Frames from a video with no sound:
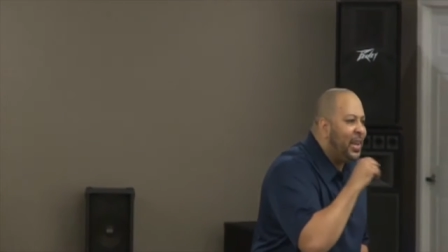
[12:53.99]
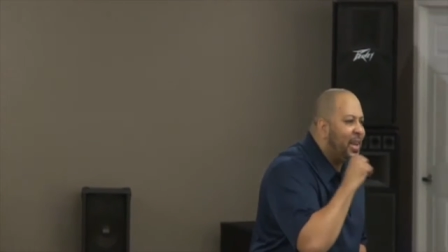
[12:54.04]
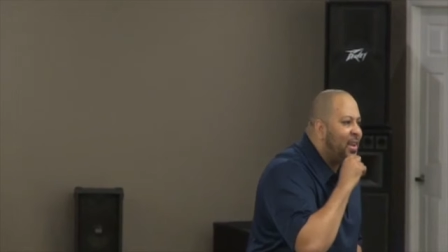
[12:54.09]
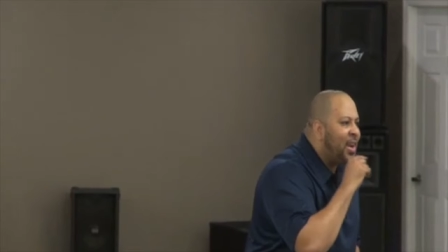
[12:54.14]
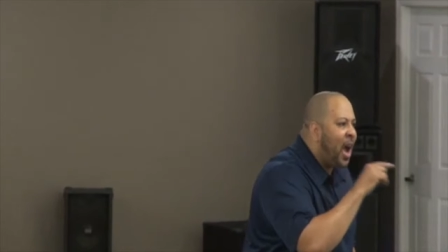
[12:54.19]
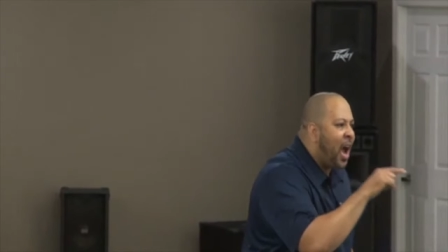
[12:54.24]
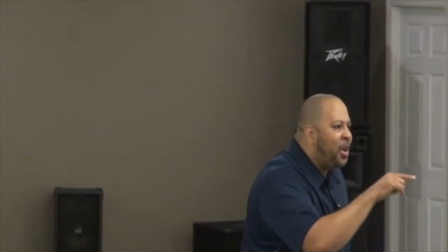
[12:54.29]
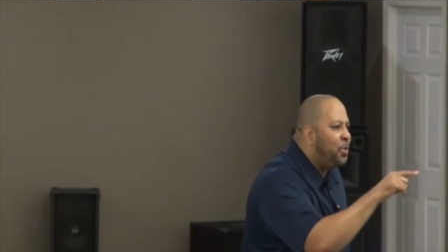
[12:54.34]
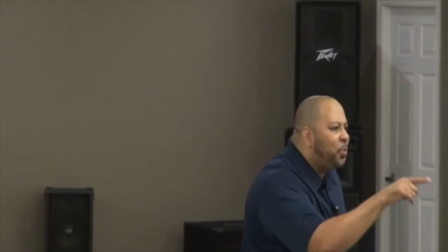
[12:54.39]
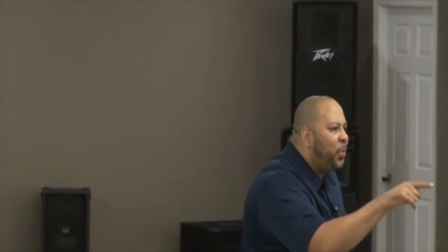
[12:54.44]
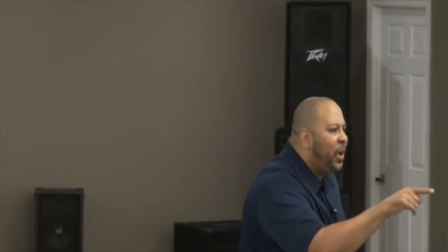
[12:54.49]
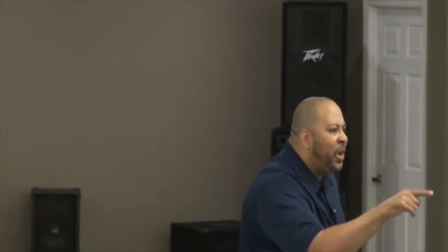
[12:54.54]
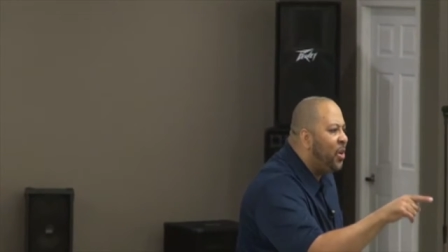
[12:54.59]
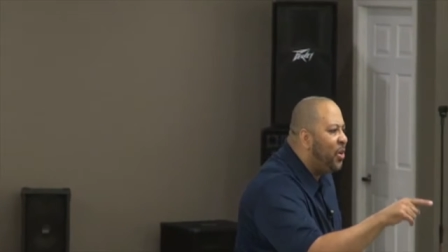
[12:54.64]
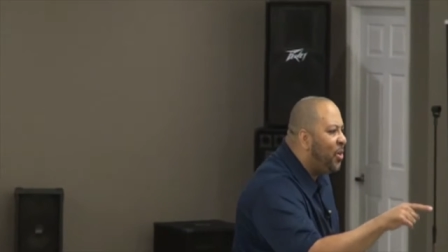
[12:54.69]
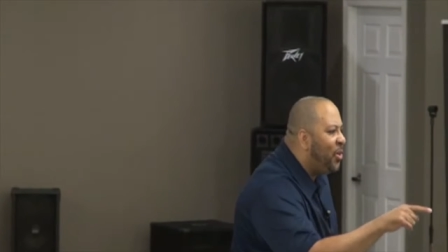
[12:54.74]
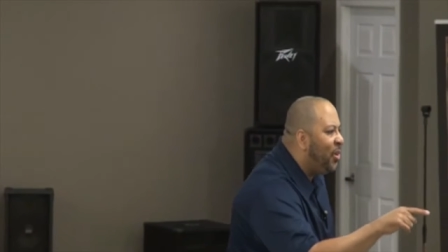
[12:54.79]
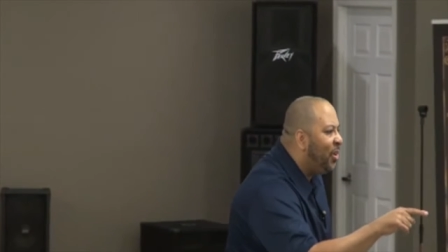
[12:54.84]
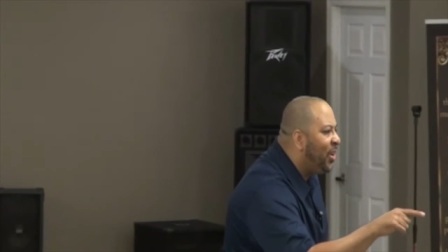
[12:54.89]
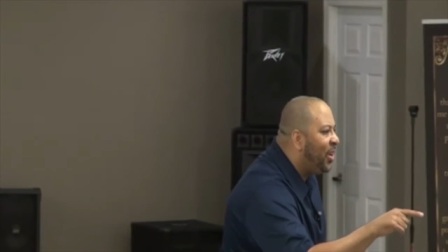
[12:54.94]
that God
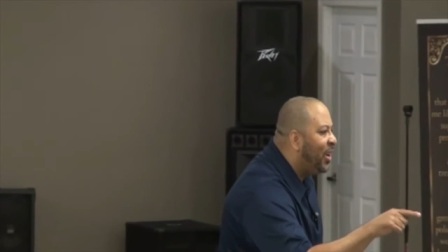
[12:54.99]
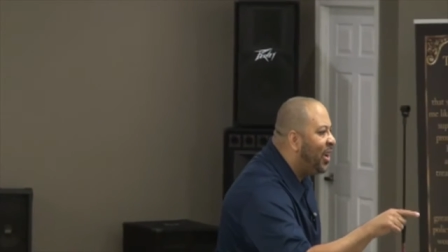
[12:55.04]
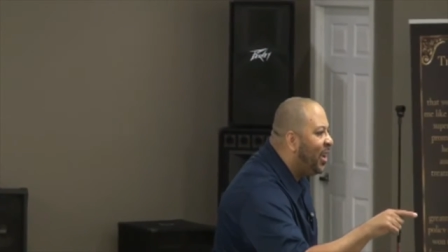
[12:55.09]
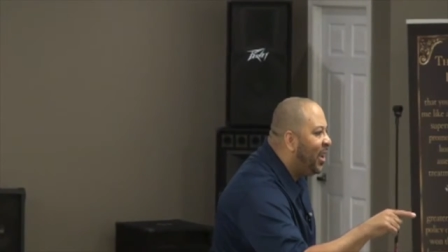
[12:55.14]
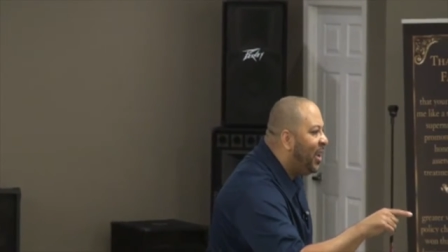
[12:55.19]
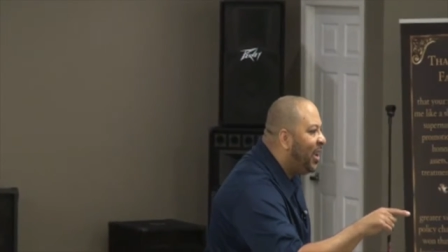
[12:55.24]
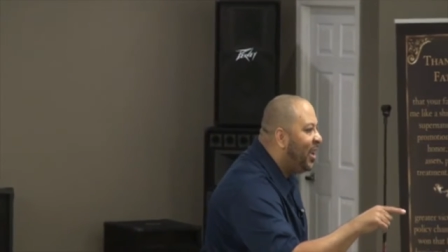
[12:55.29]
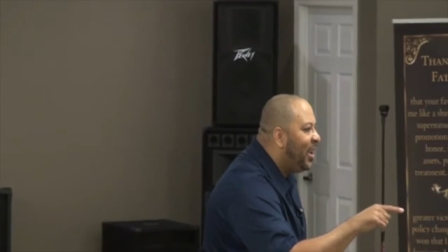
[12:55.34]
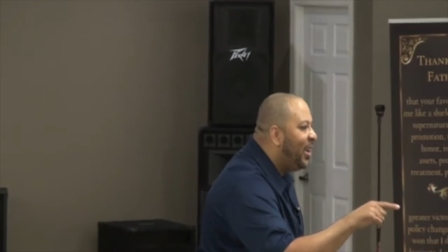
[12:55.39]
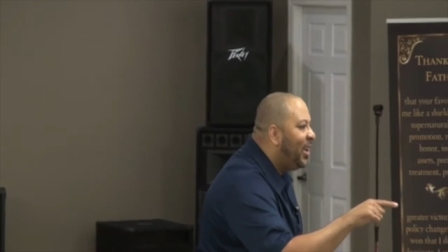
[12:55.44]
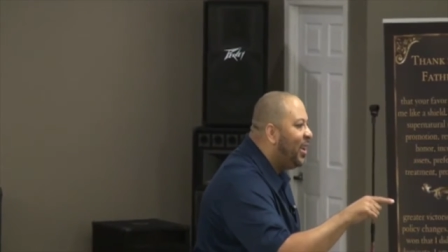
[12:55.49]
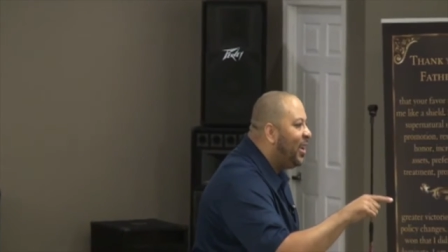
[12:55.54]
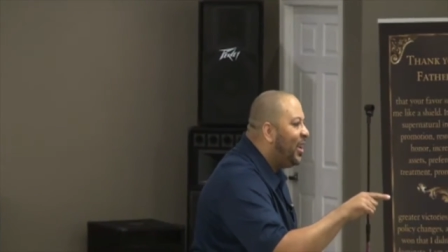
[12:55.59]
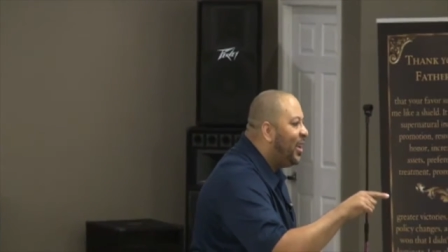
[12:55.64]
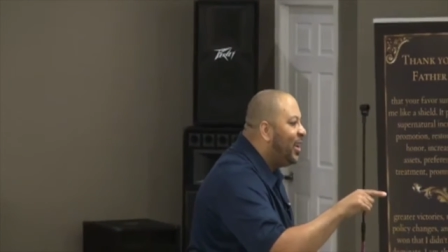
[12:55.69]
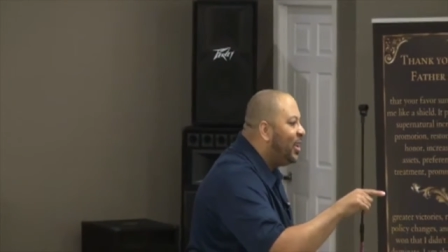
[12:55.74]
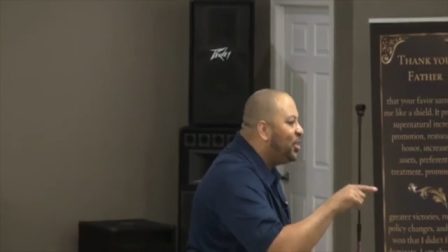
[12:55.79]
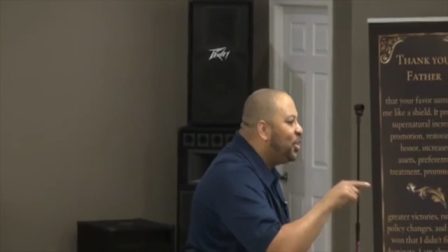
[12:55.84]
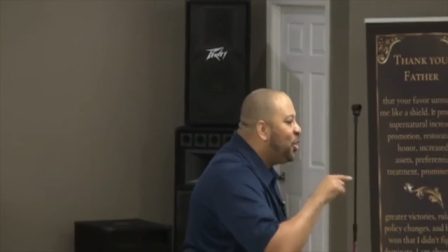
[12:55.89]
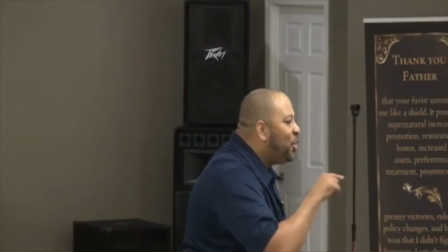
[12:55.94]
will?
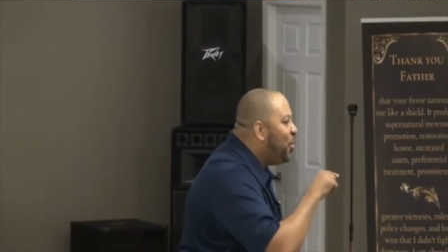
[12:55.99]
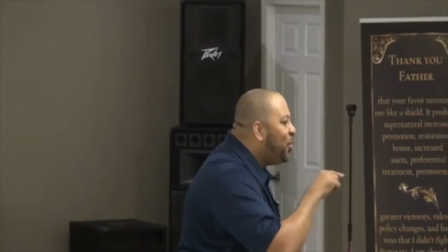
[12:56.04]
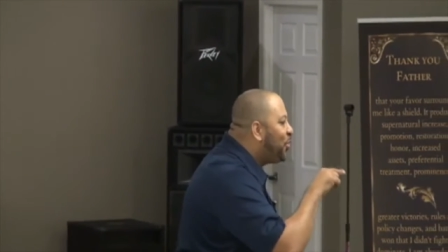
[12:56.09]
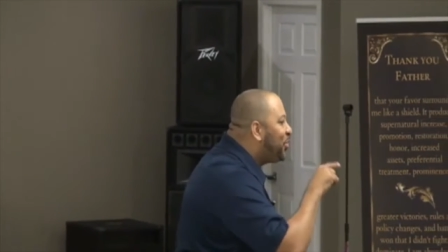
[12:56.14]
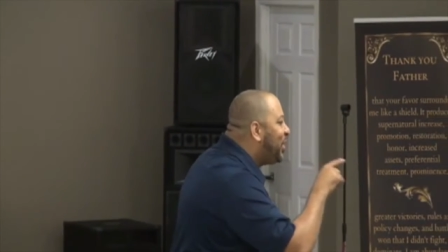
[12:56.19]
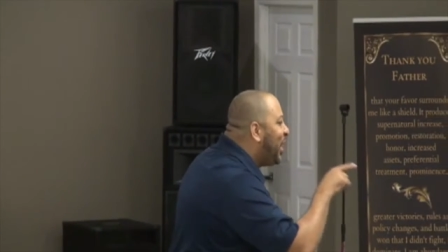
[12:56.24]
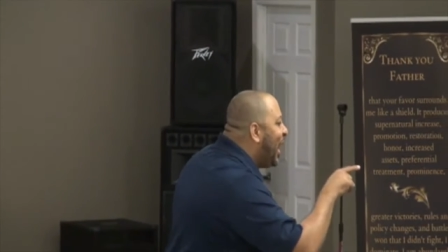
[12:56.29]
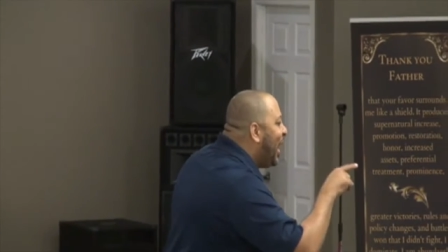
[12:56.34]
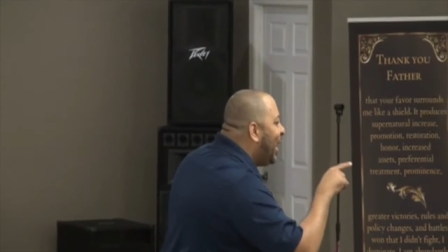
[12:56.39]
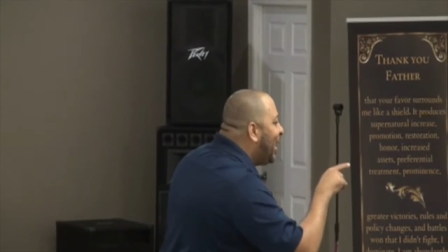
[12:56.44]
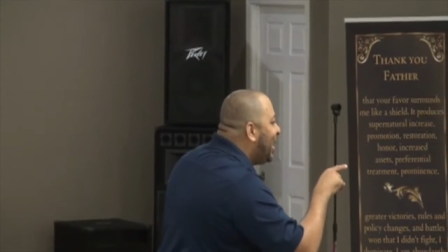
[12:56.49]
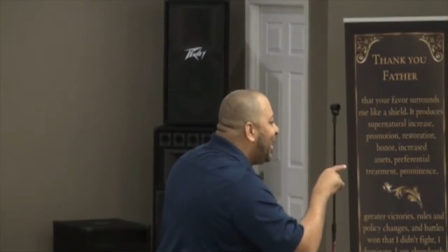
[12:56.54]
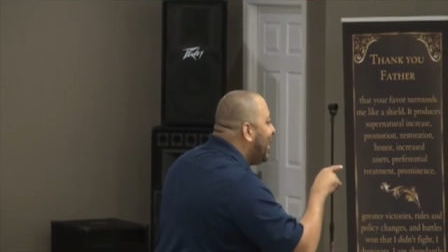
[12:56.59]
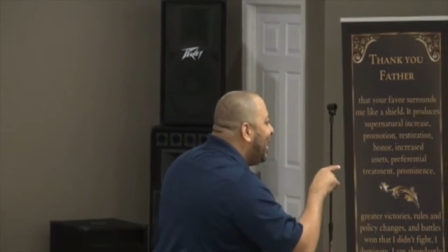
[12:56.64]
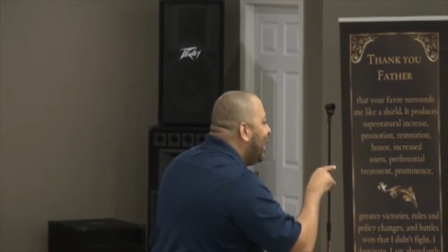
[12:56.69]
Do you think